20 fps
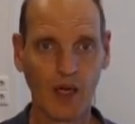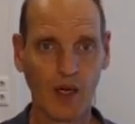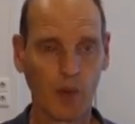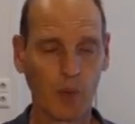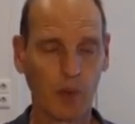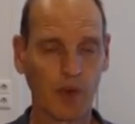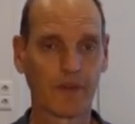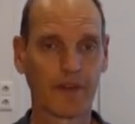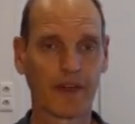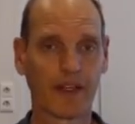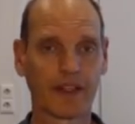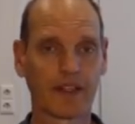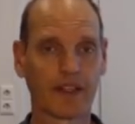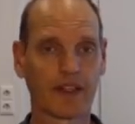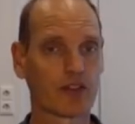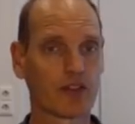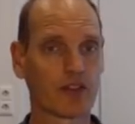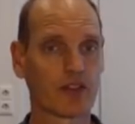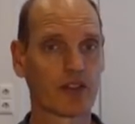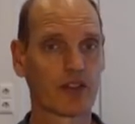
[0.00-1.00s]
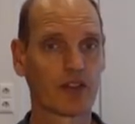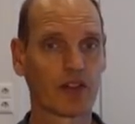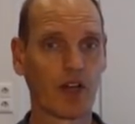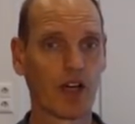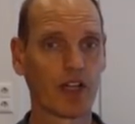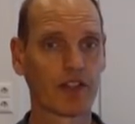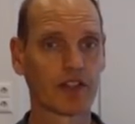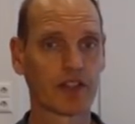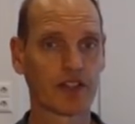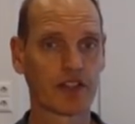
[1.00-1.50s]
Well, then this
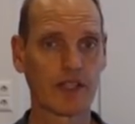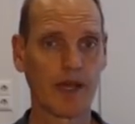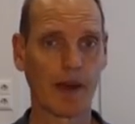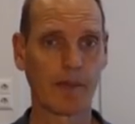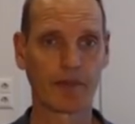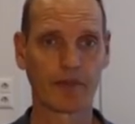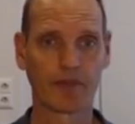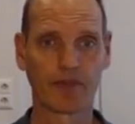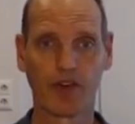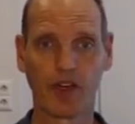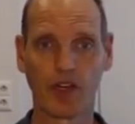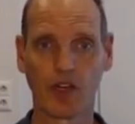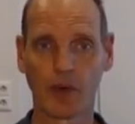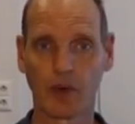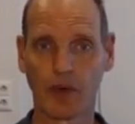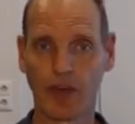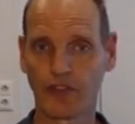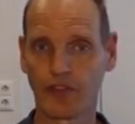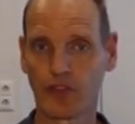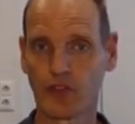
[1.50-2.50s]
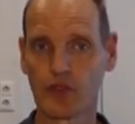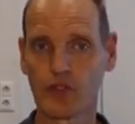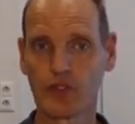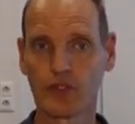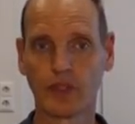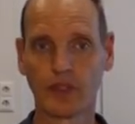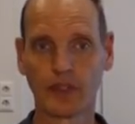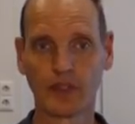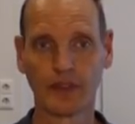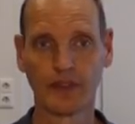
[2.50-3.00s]
other steps follow as
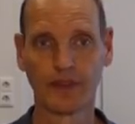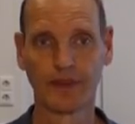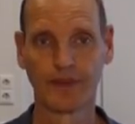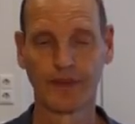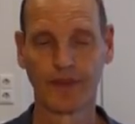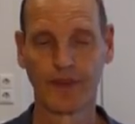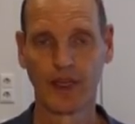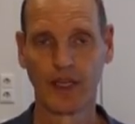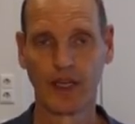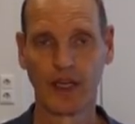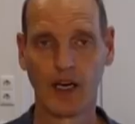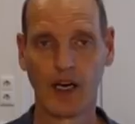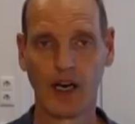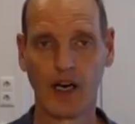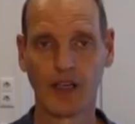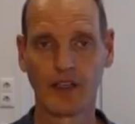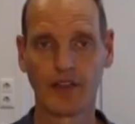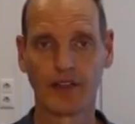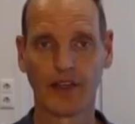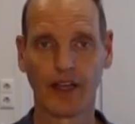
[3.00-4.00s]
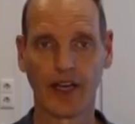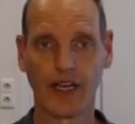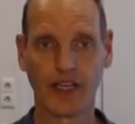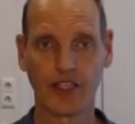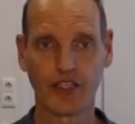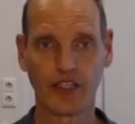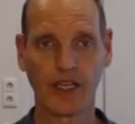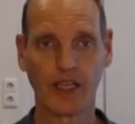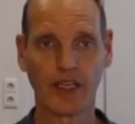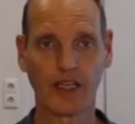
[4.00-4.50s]
usual. Under
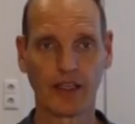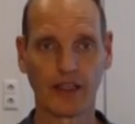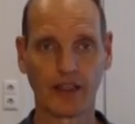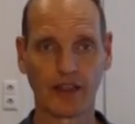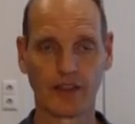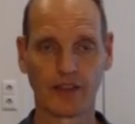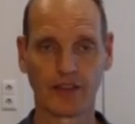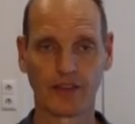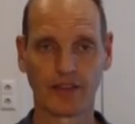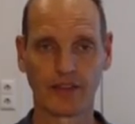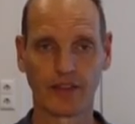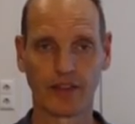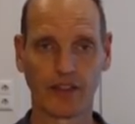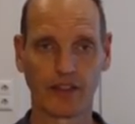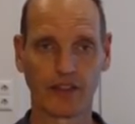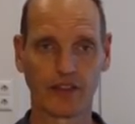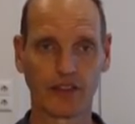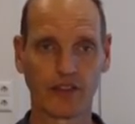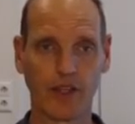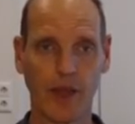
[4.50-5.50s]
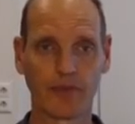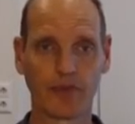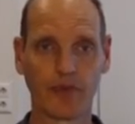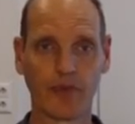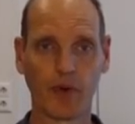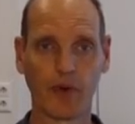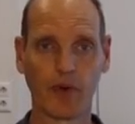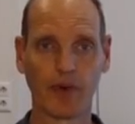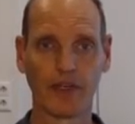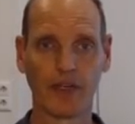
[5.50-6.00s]
HA is step
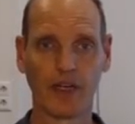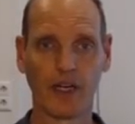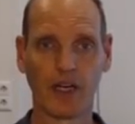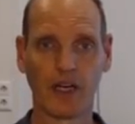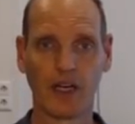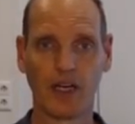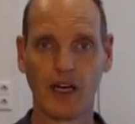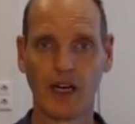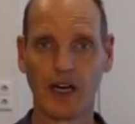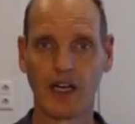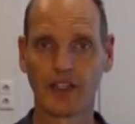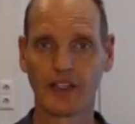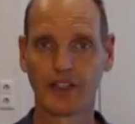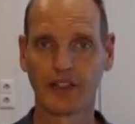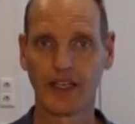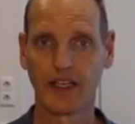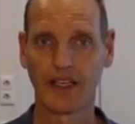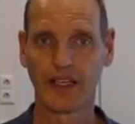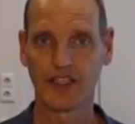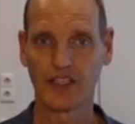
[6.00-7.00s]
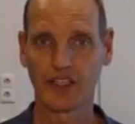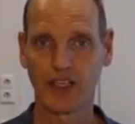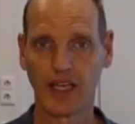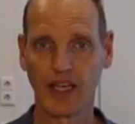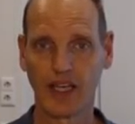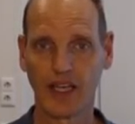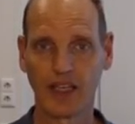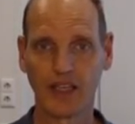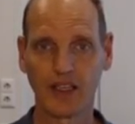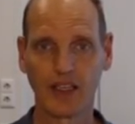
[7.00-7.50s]
4. Under
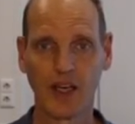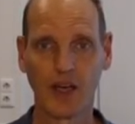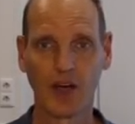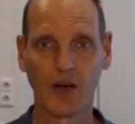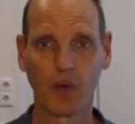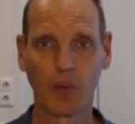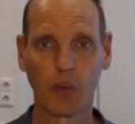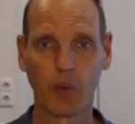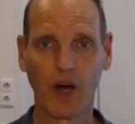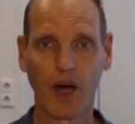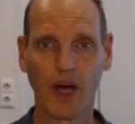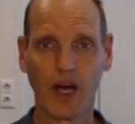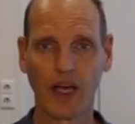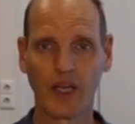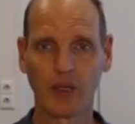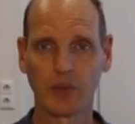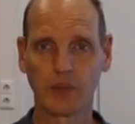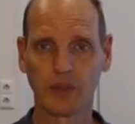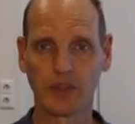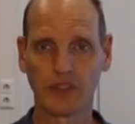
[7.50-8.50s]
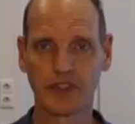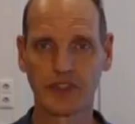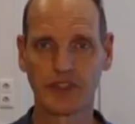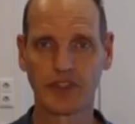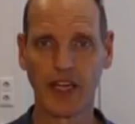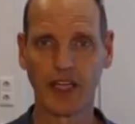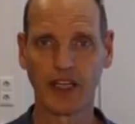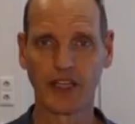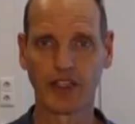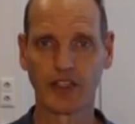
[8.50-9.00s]
HA, y would
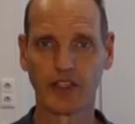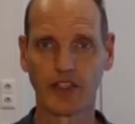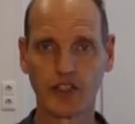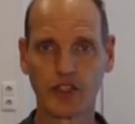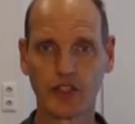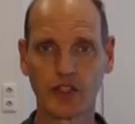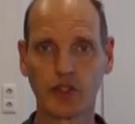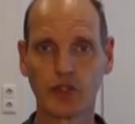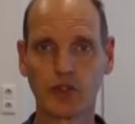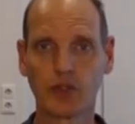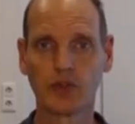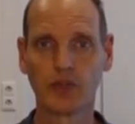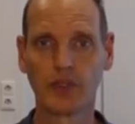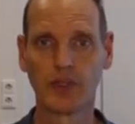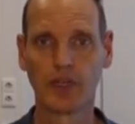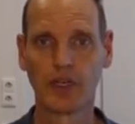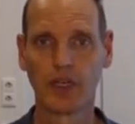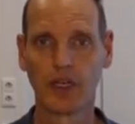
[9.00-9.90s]
tend to,